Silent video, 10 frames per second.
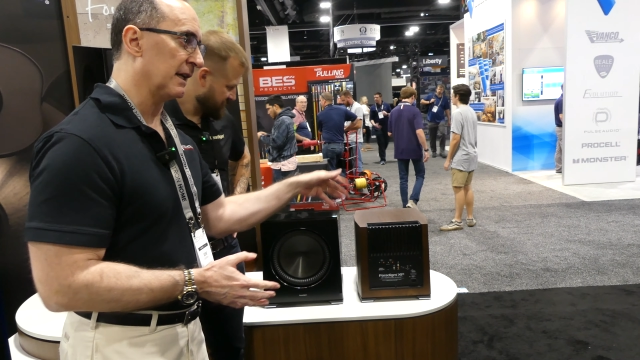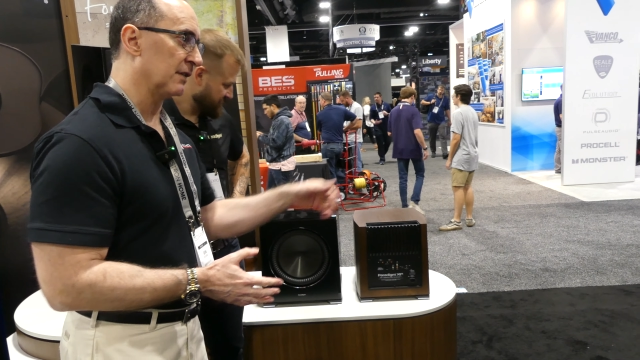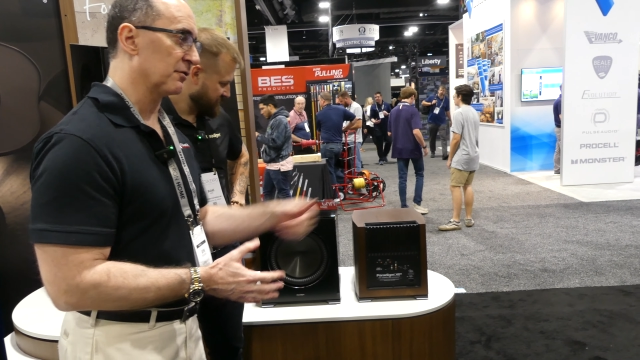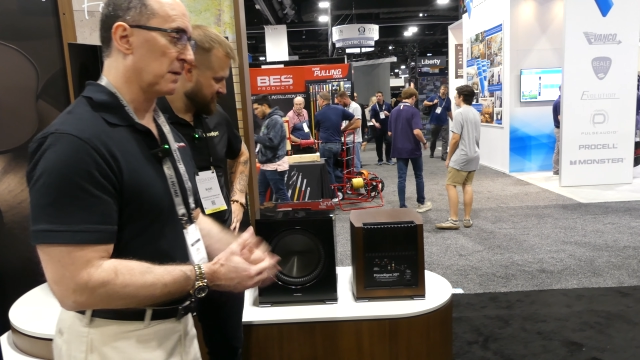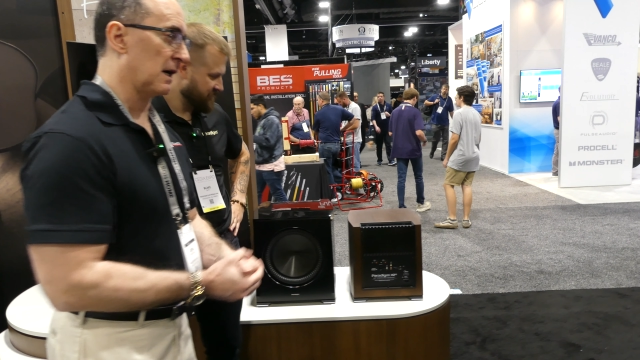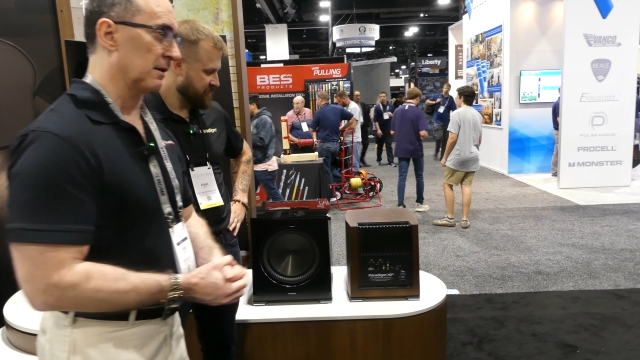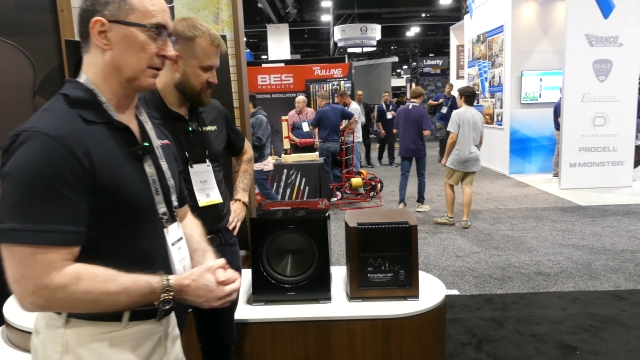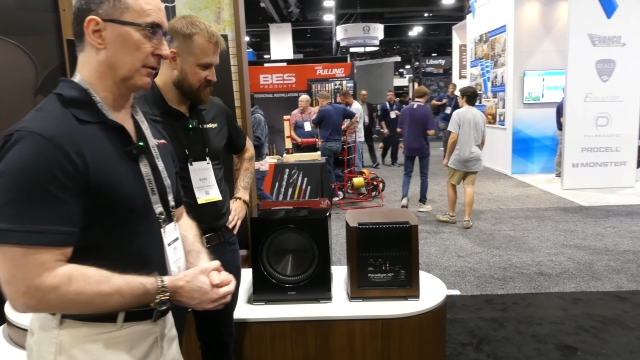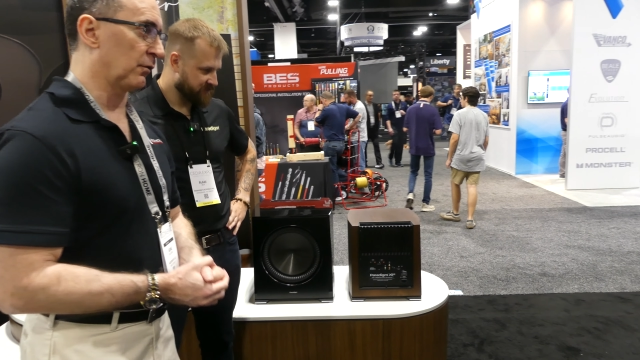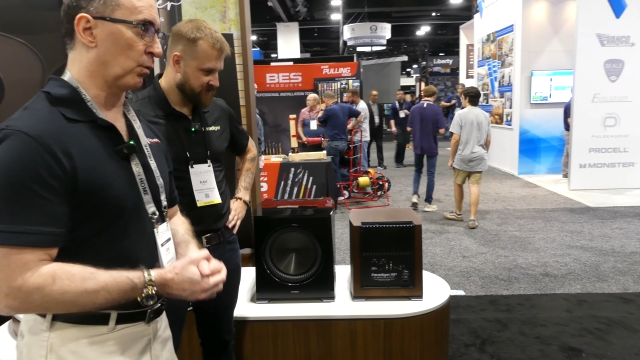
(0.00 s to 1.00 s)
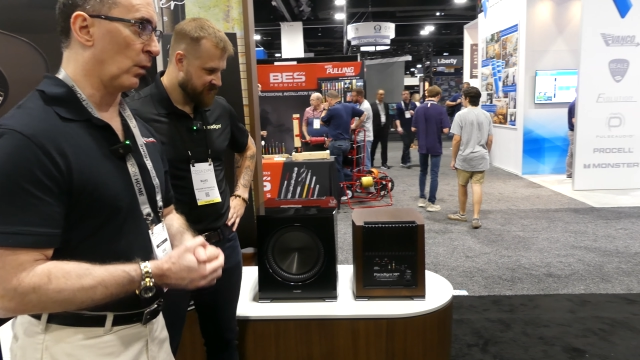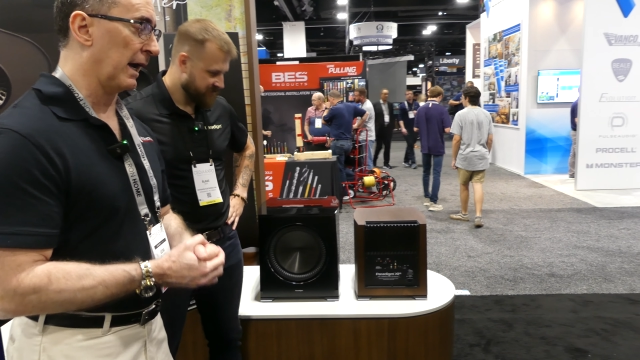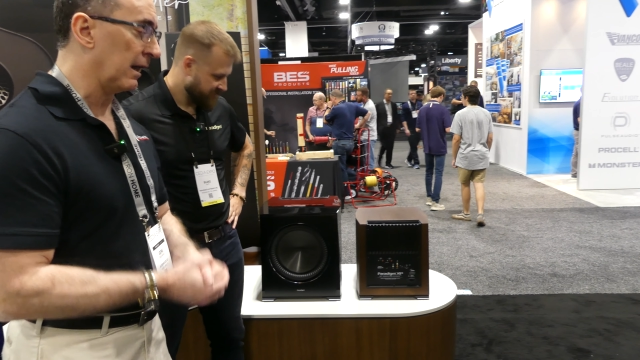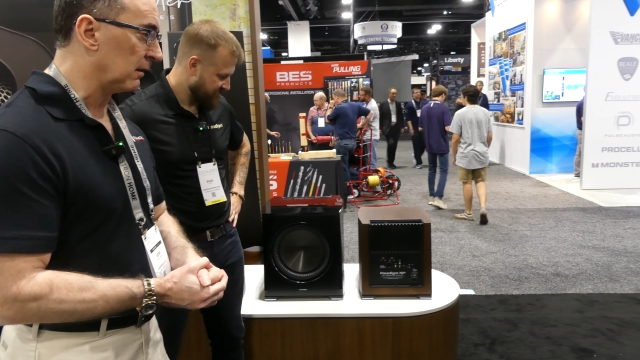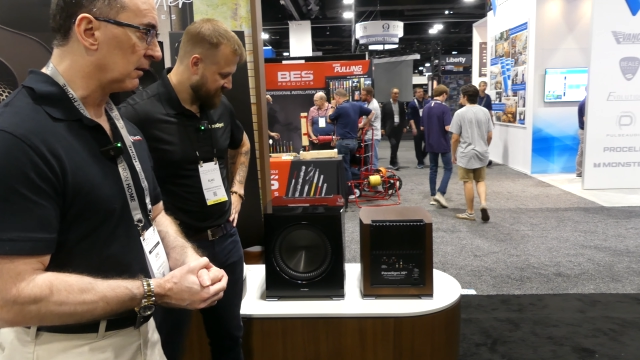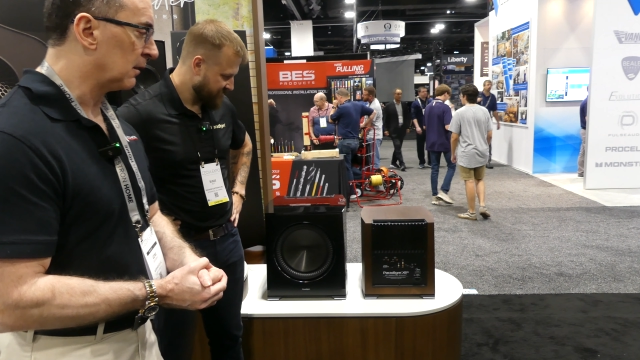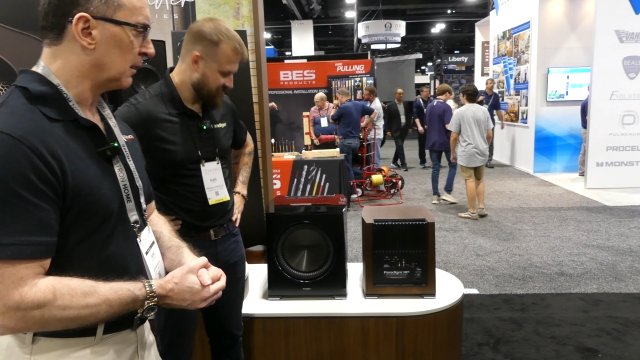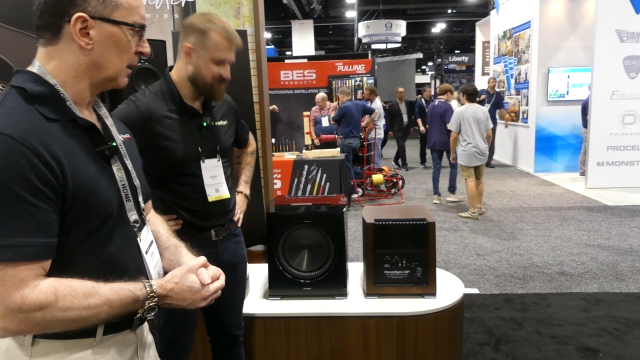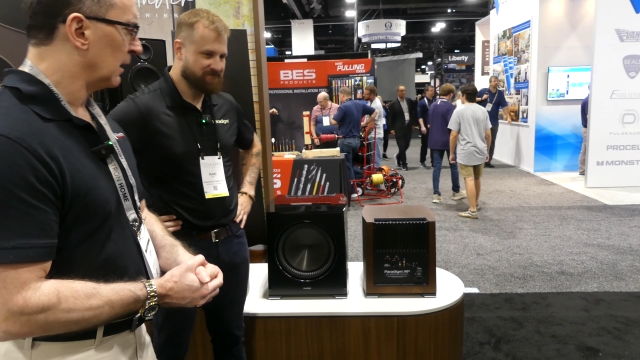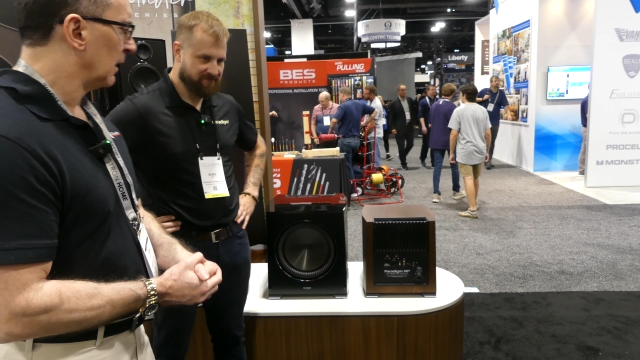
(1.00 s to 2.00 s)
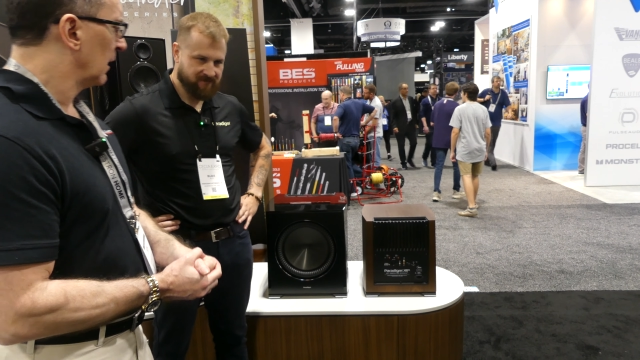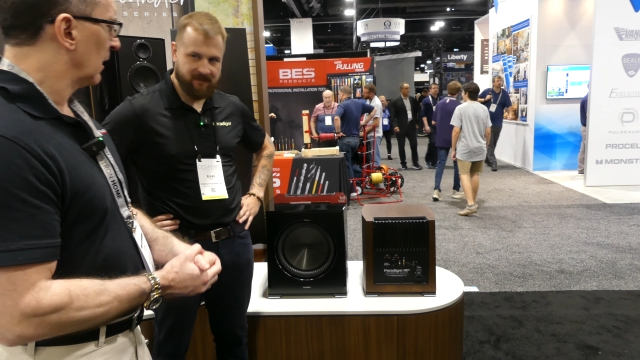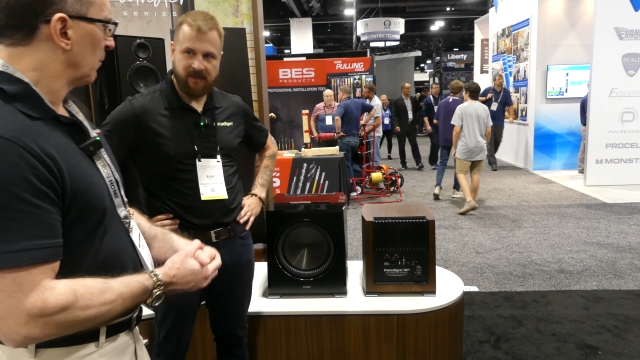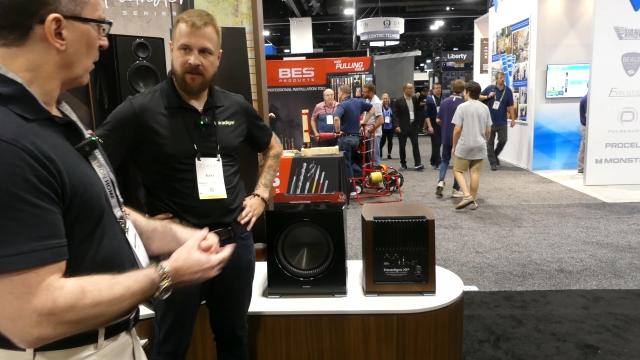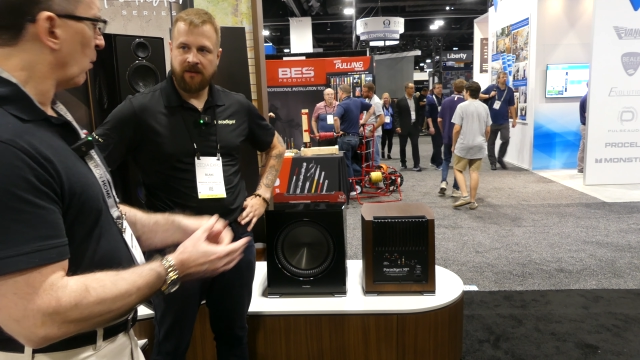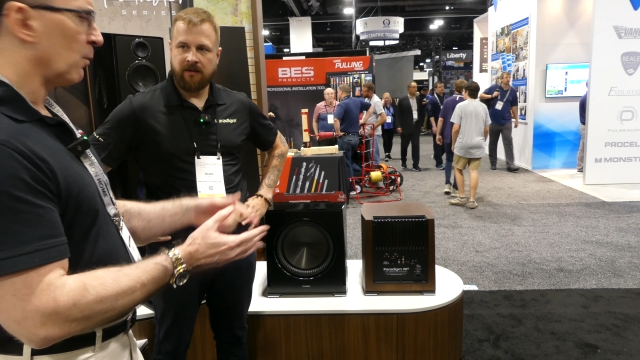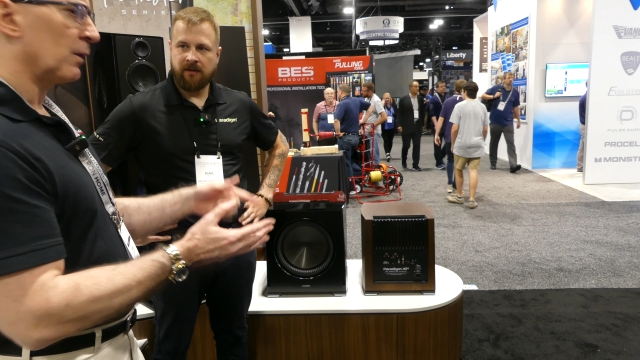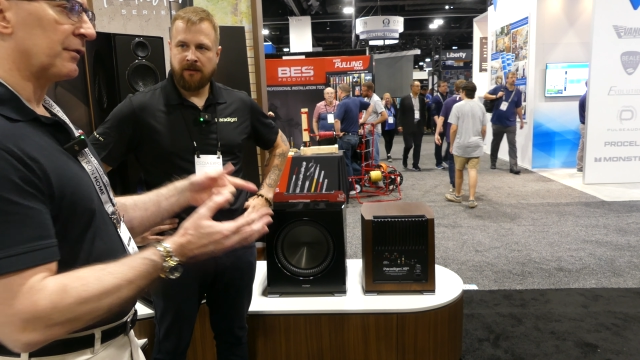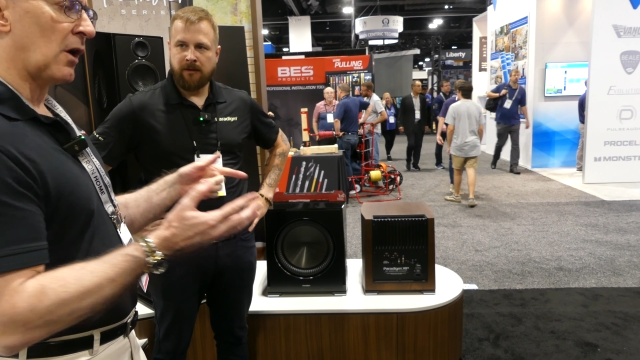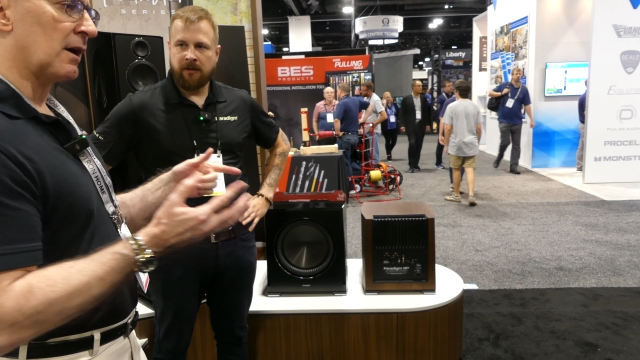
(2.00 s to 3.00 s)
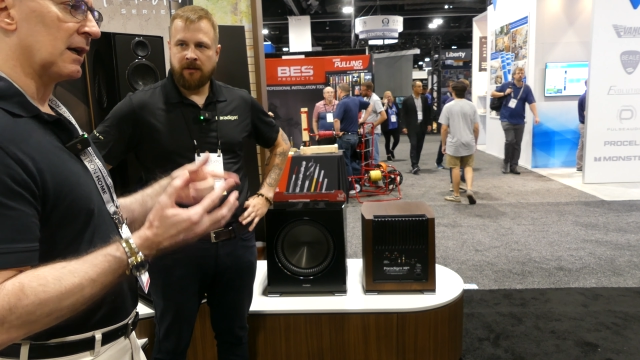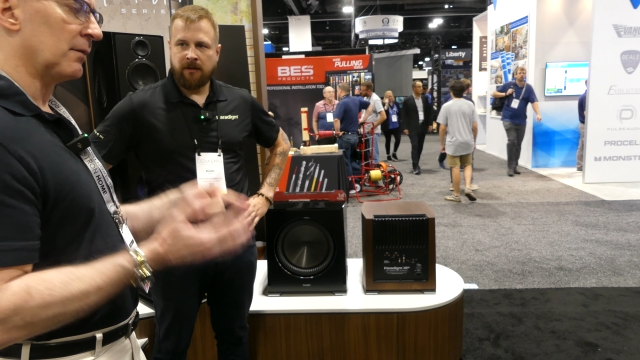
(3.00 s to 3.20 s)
Speaker 1: inch model as well. But what we're talking